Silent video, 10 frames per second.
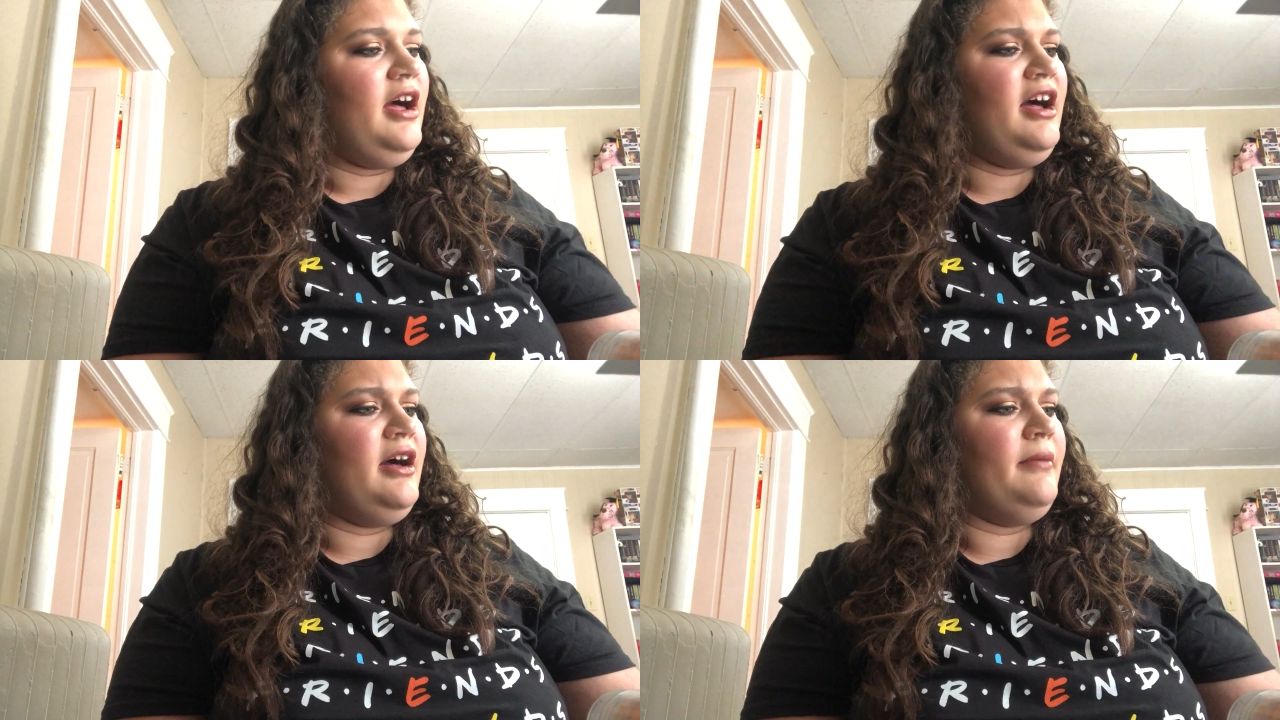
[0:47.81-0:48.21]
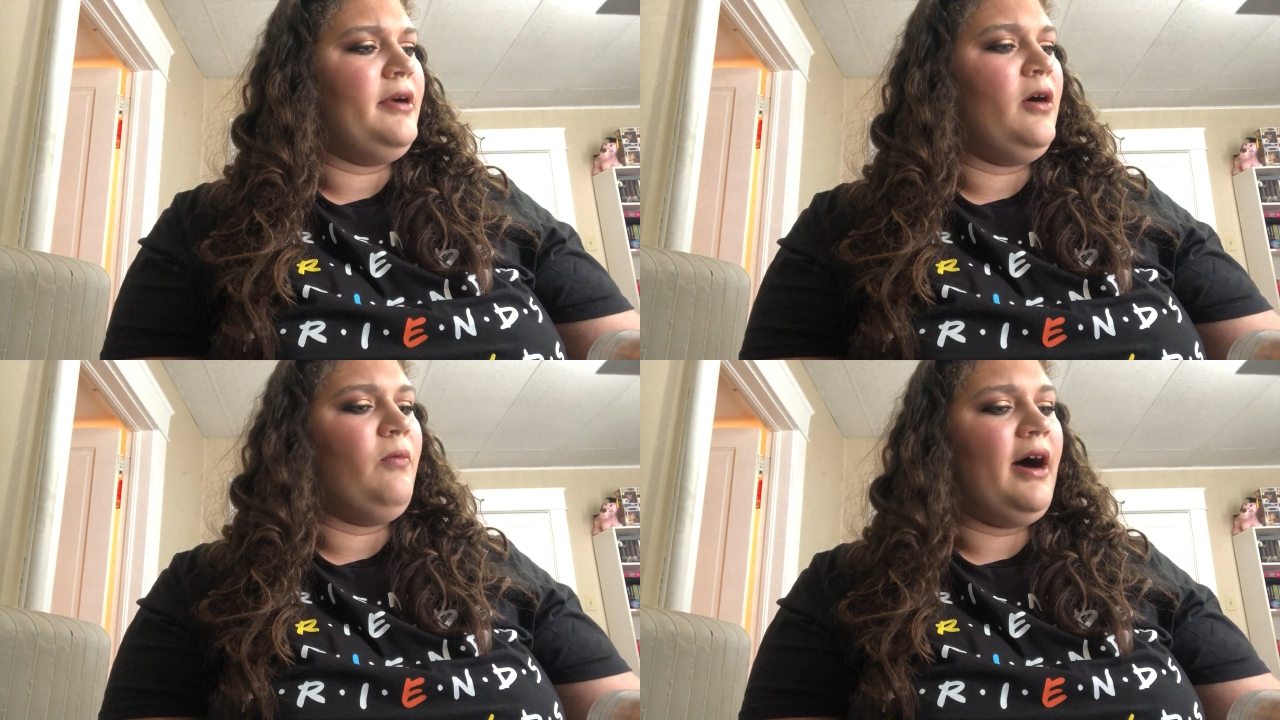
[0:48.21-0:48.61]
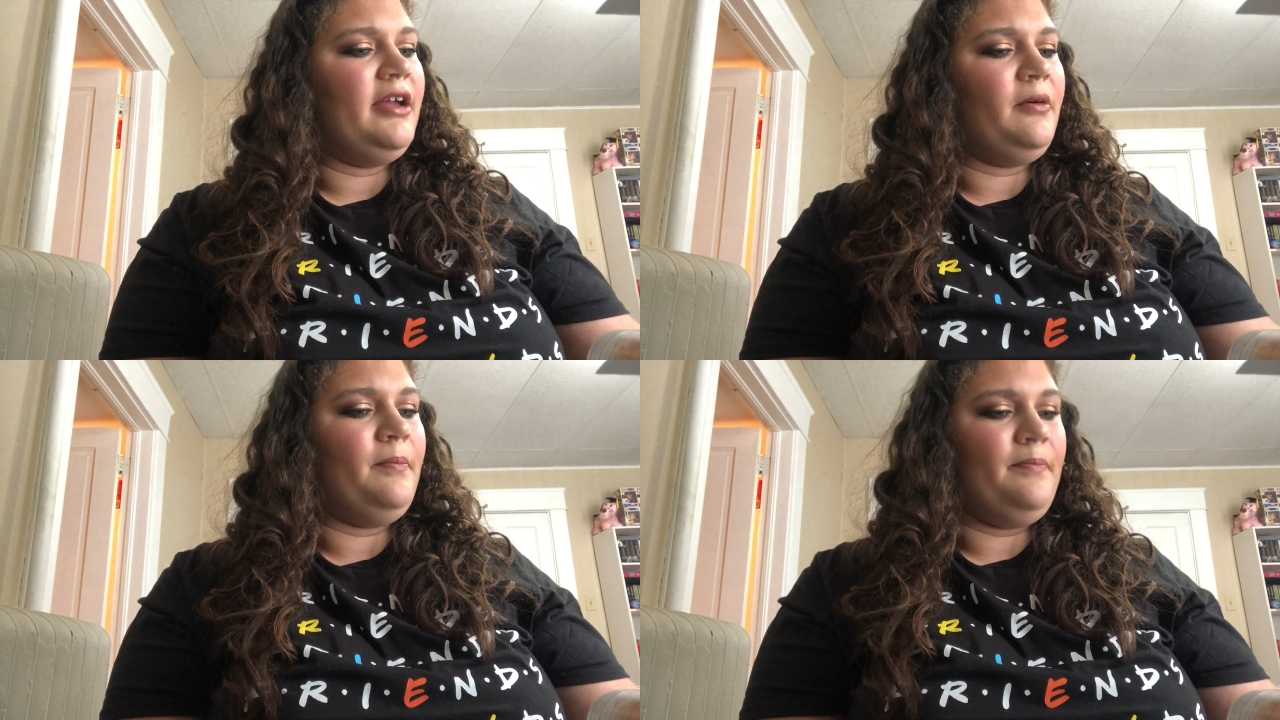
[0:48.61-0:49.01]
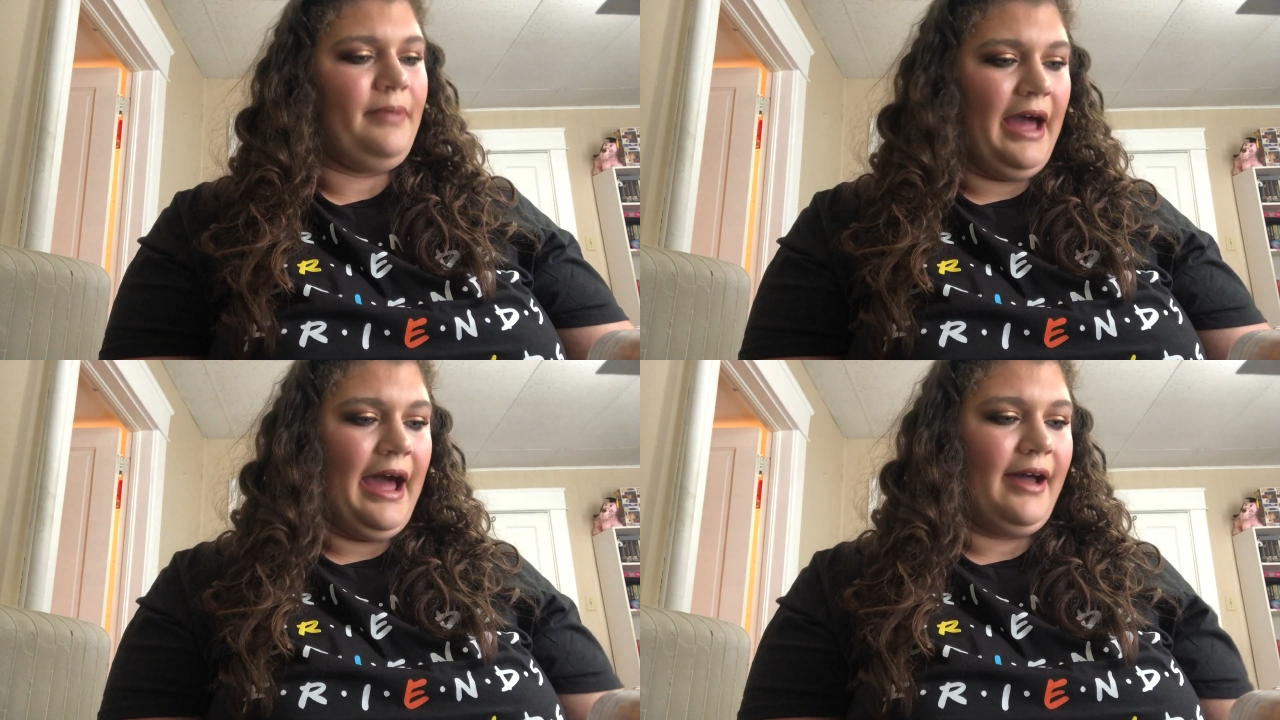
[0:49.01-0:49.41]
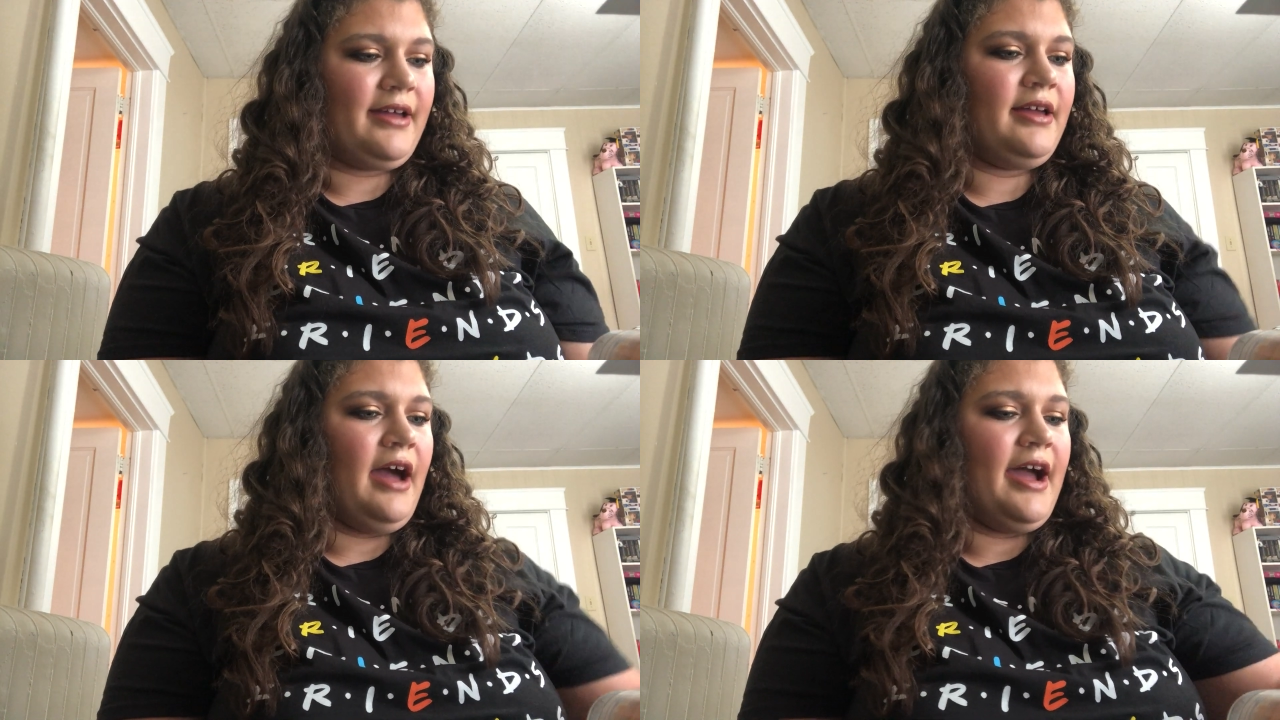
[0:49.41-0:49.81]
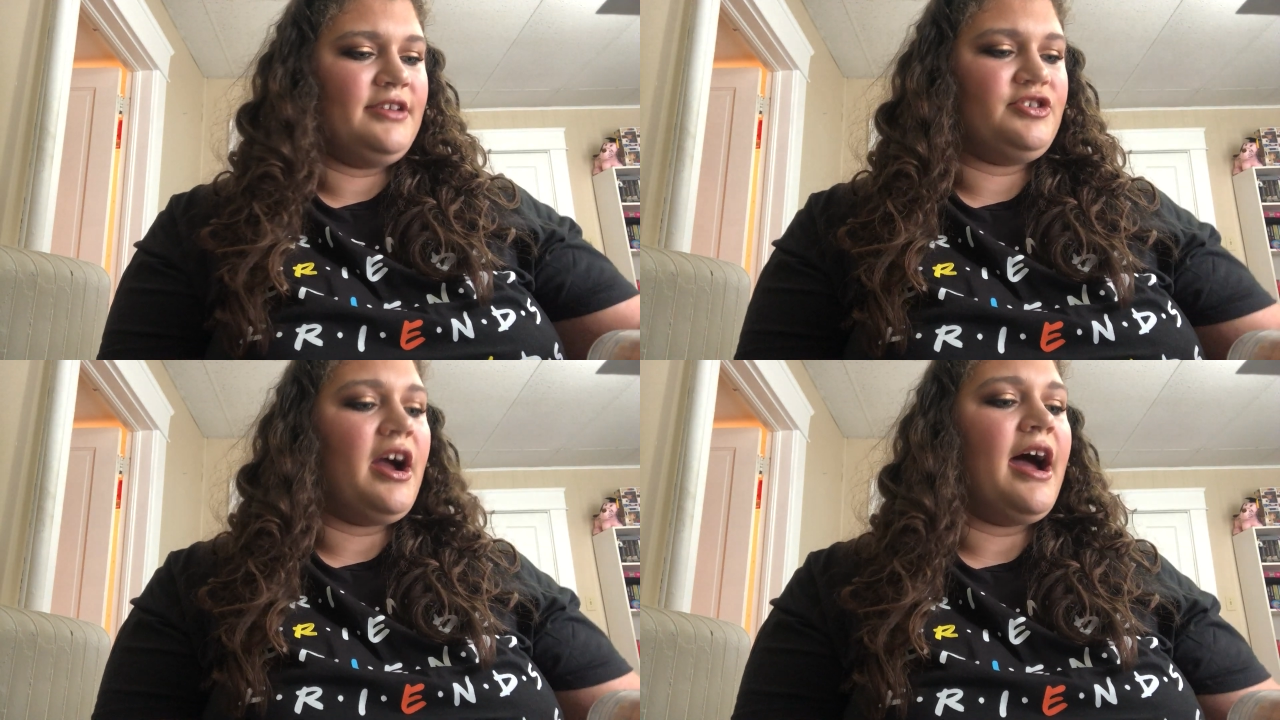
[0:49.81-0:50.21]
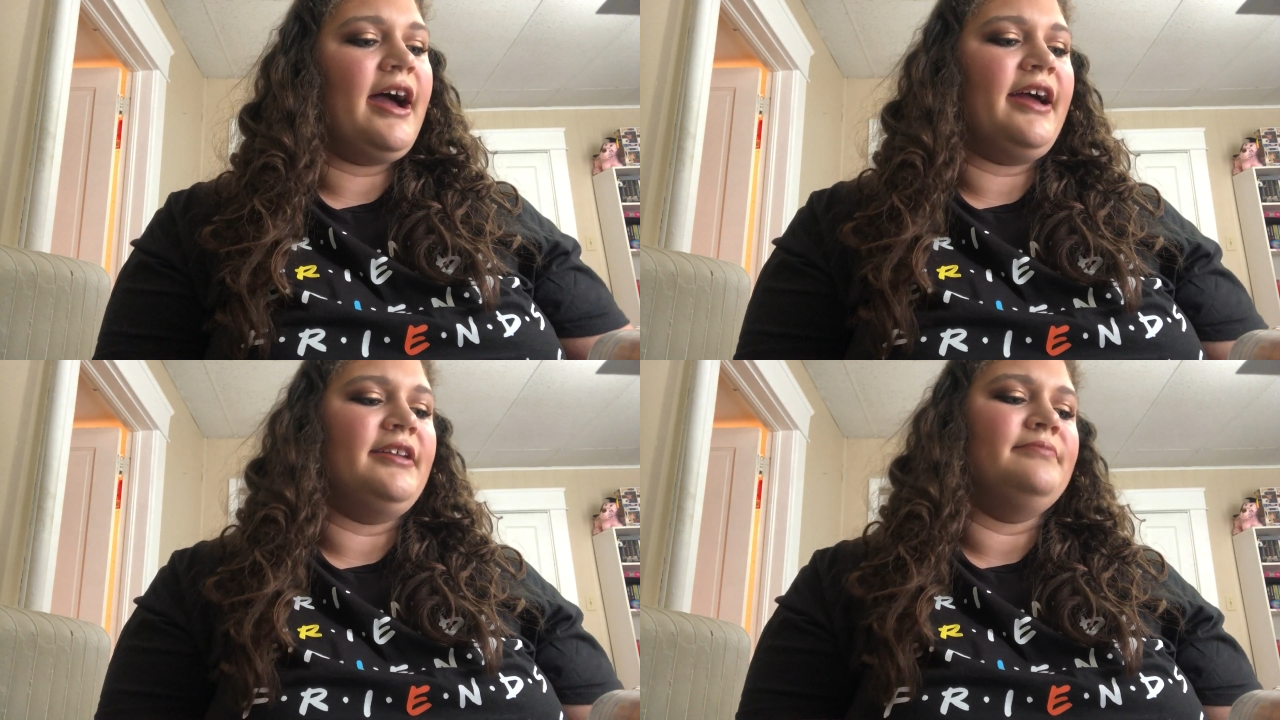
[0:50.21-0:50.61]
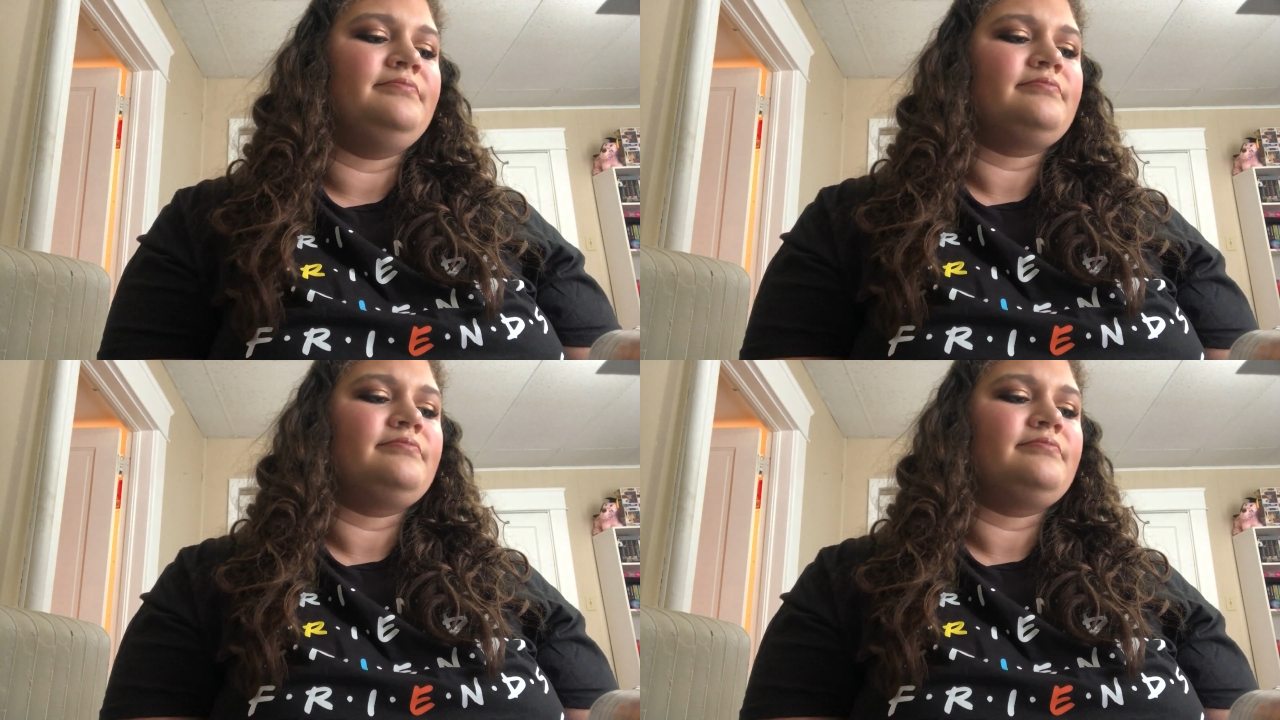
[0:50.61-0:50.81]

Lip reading: a while back I tried